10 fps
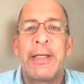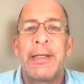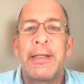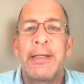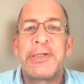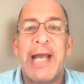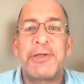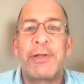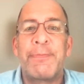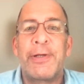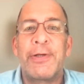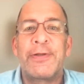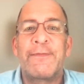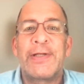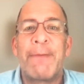It's actually because
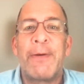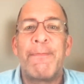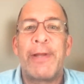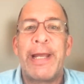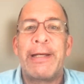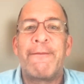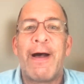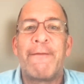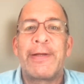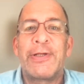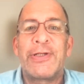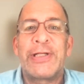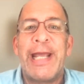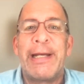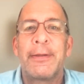of some complaint involving the
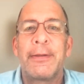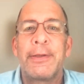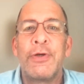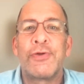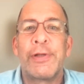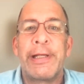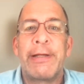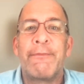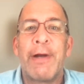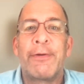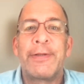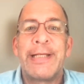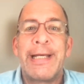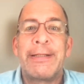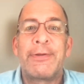skin, usually
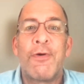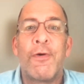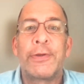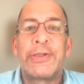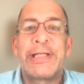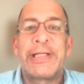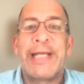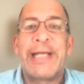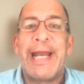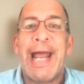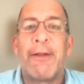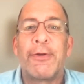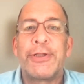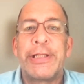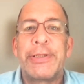related called skin
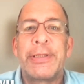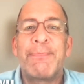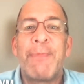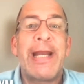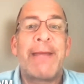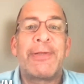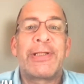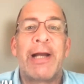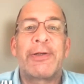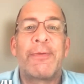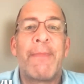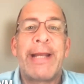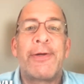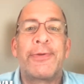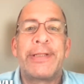allergies. My name is Dr.
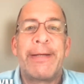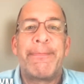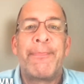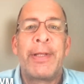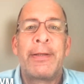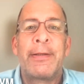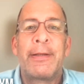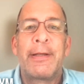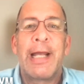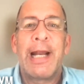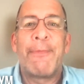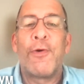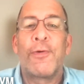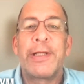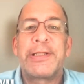Michael Dim, and I'm a
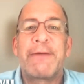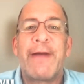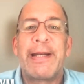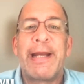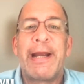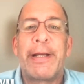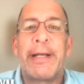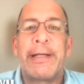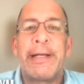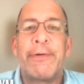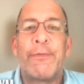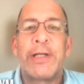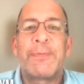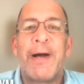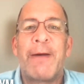holistic veterinarian here in
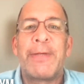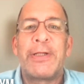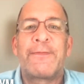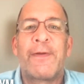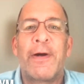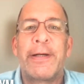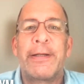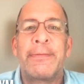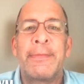West Palm Beach, Florida.